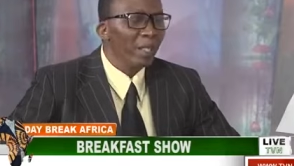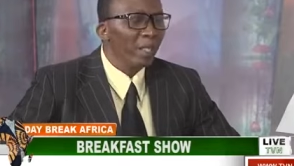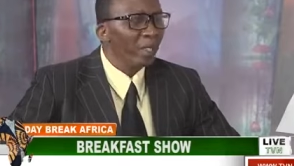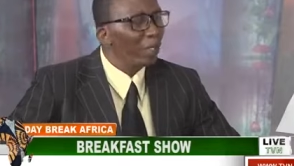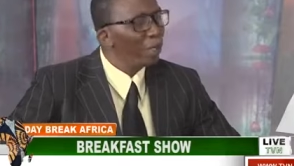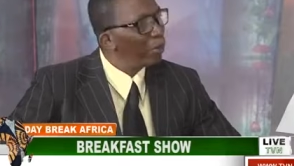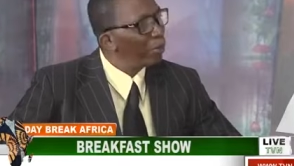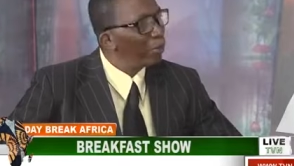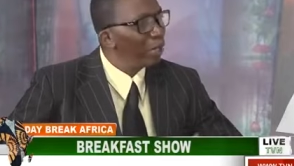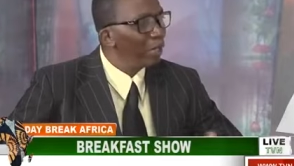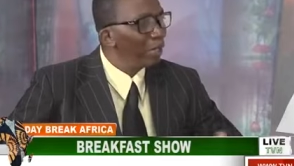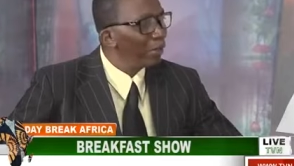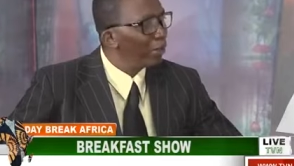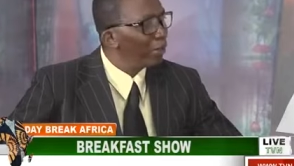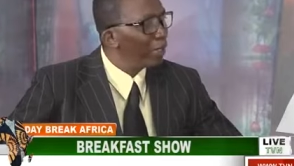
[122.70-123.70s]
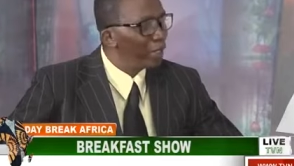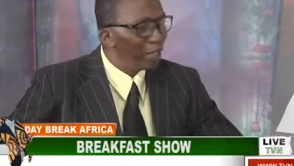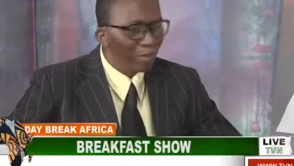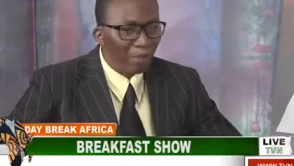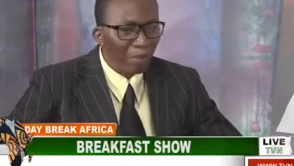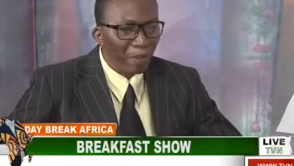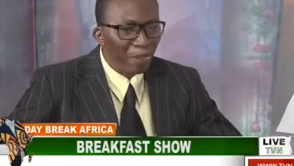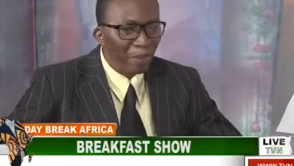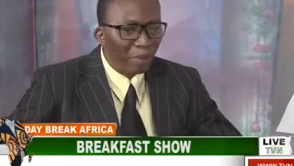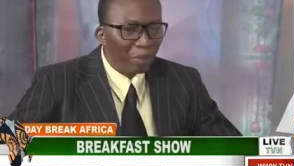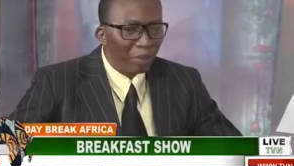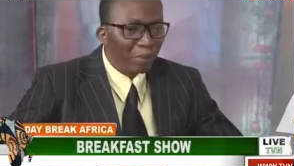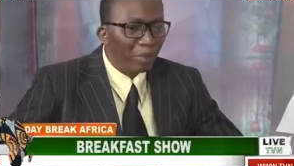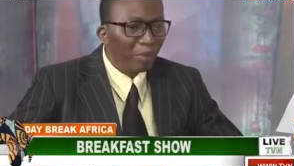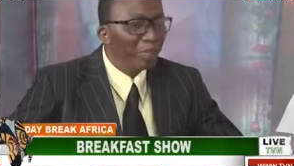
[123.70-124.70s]
couple of, um,
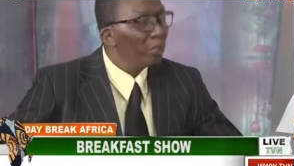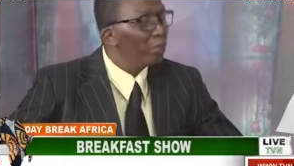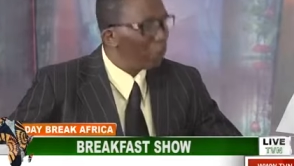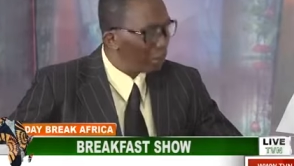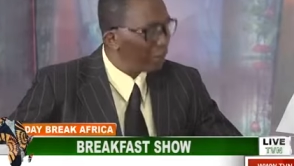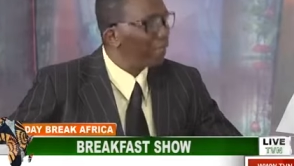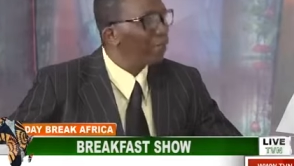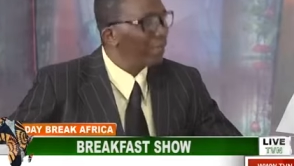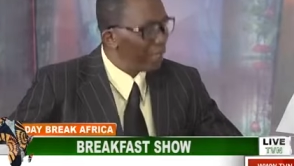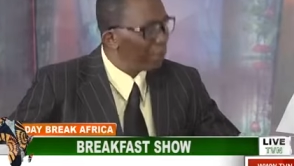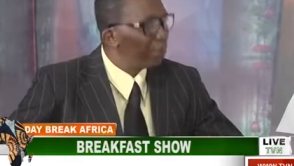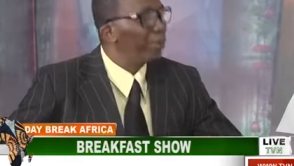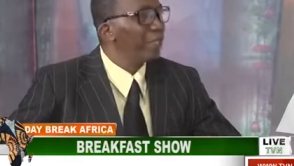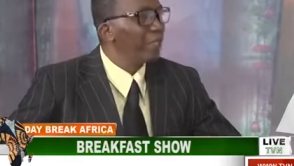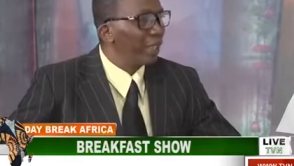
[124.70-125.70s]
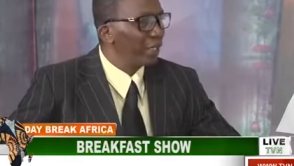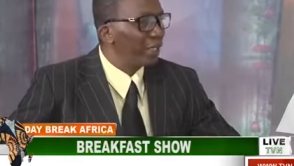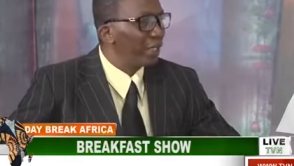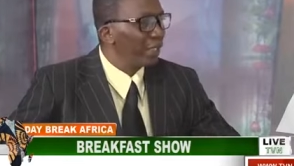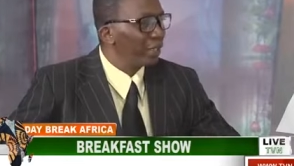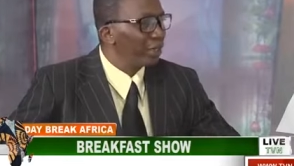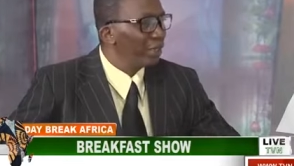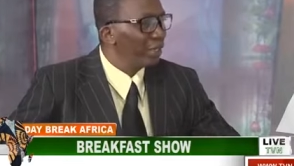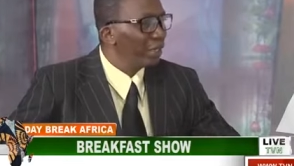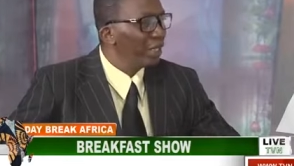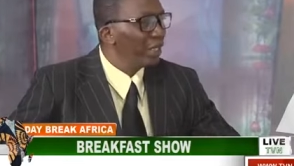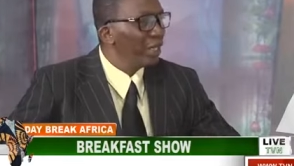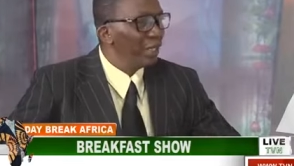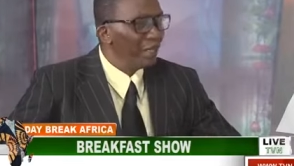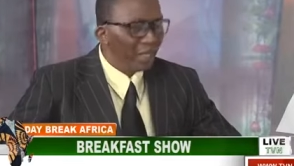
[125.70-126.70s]
it, it was actually a project actually.
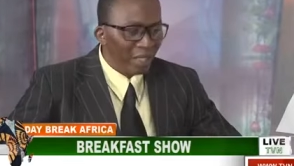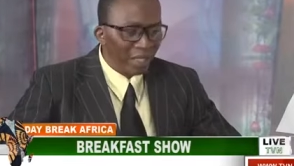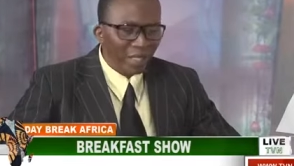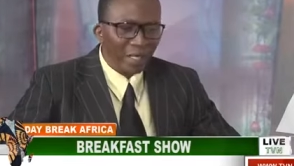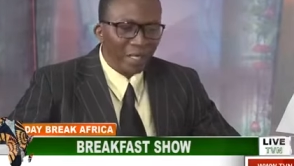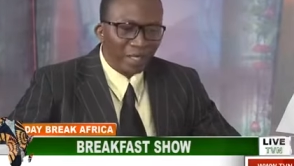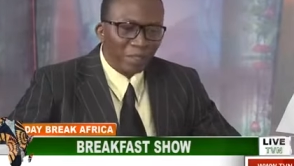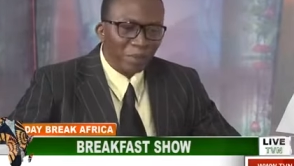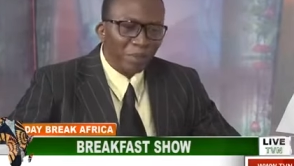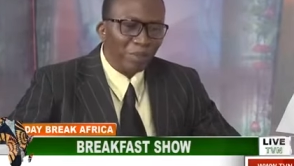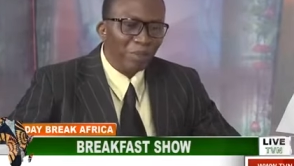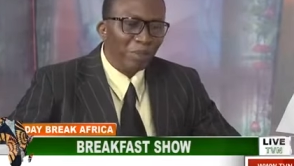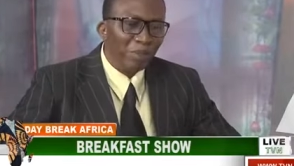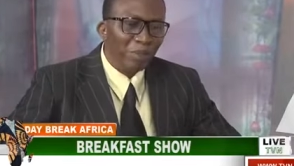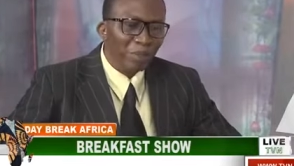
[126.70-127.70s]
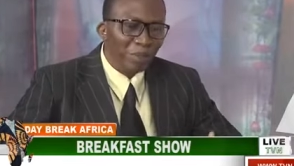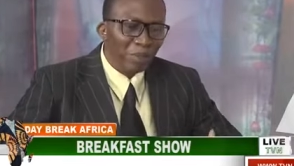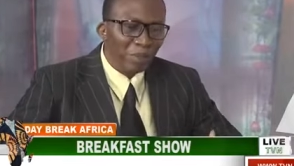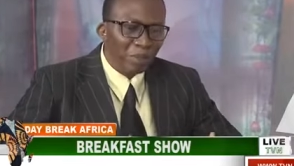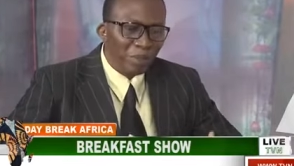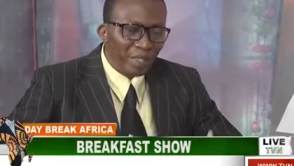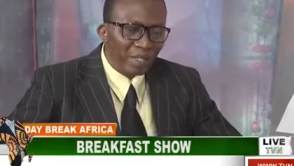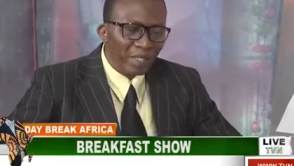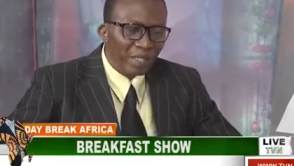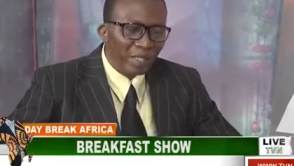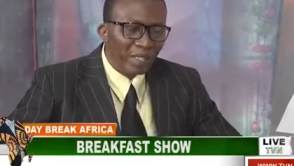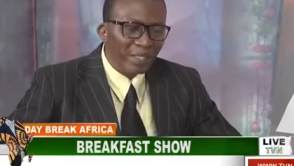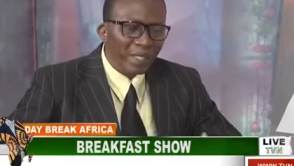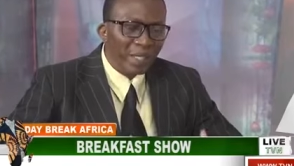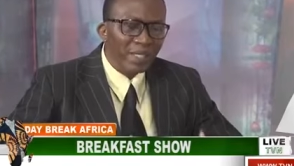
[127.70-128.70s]
They are supposed to
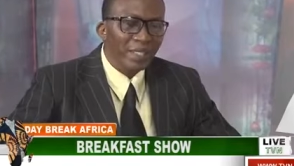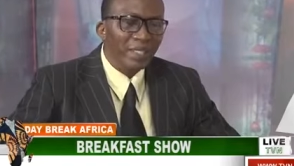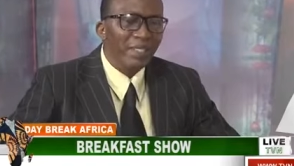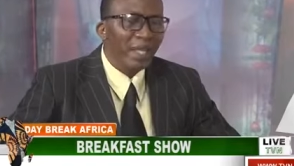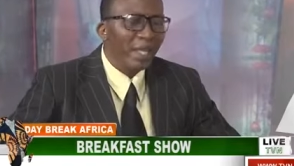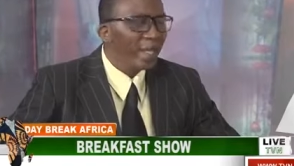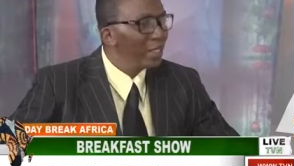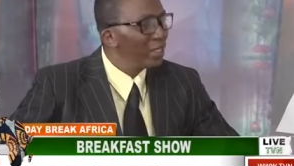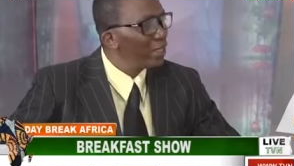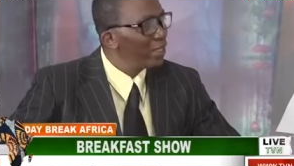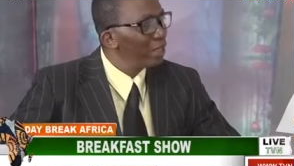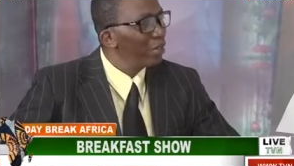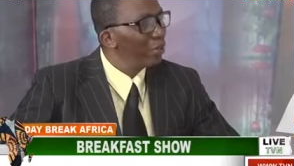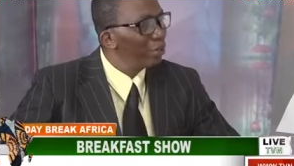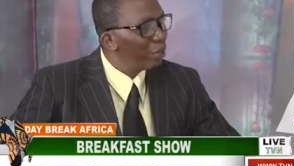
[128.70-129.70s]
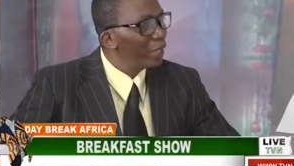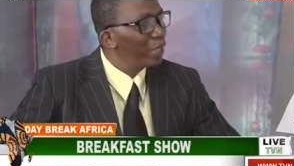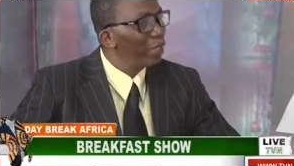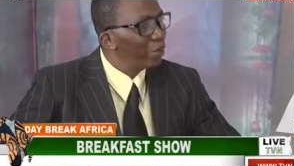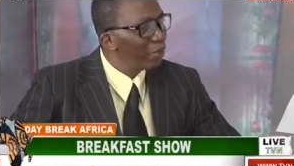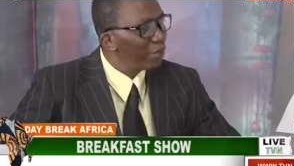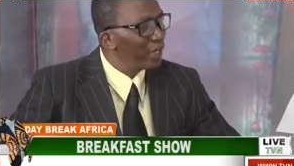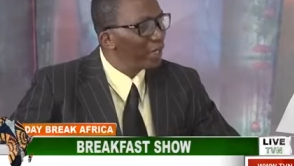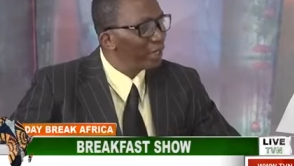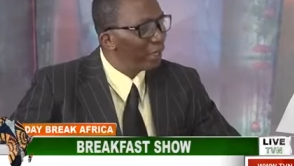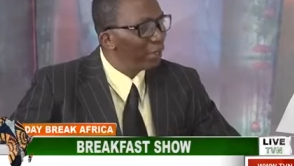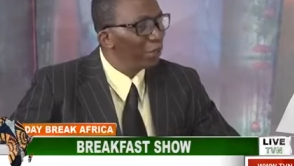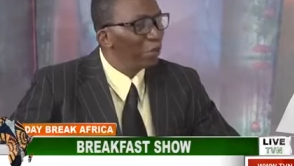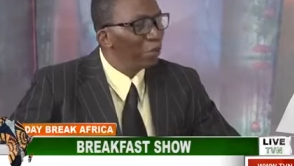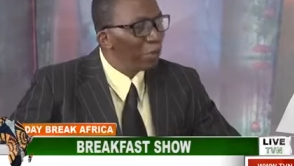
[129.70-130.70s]
basically sensitize, working on projects that
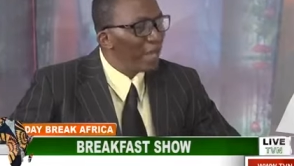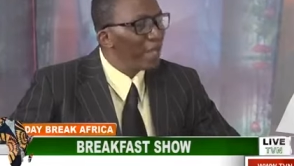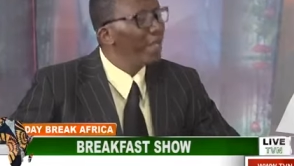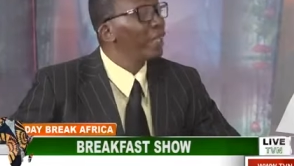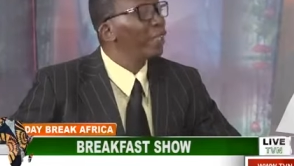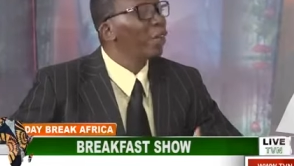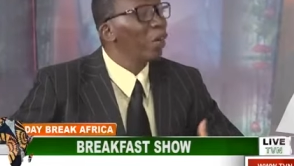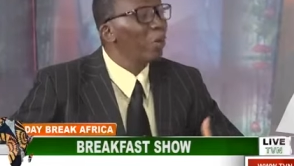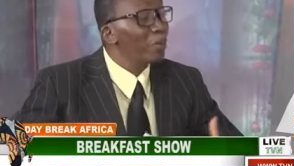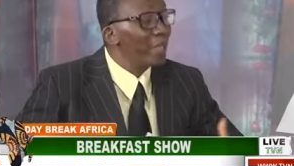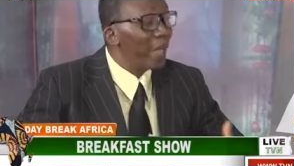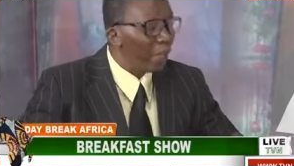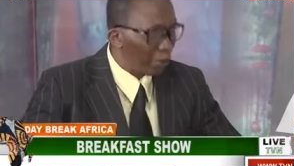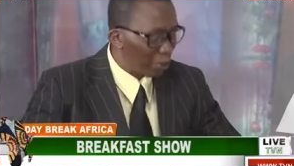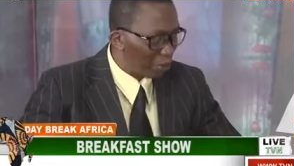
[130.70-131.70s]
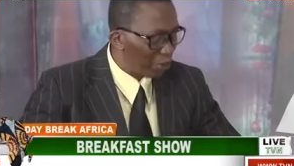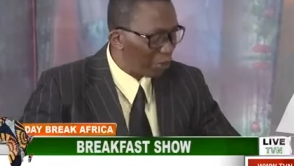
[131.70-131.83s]
will, when it comes out,